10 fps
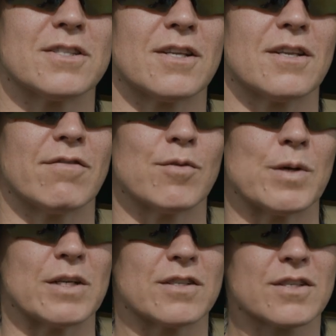is that
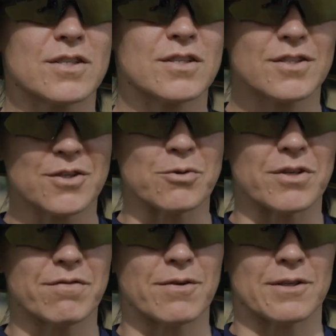everyone is so
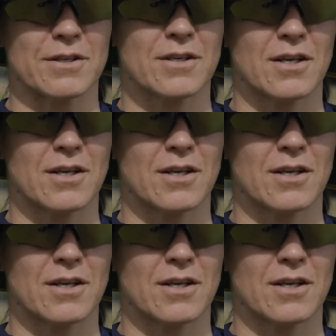different.